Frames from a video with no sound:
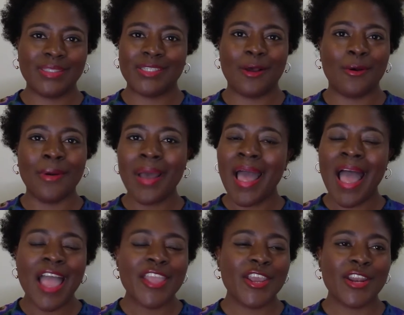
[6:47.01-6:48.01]
so,
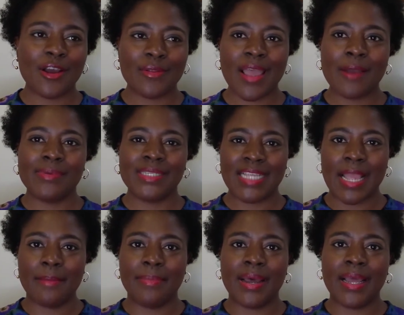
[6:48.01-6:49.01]
you know, that was
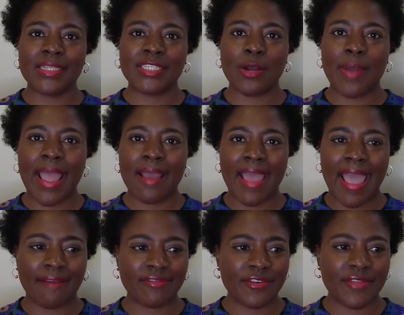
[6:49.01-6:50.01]
it. But so a-
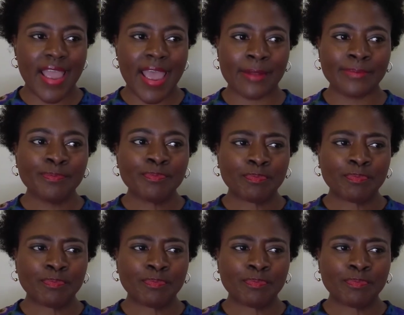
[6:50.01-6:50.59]
after that,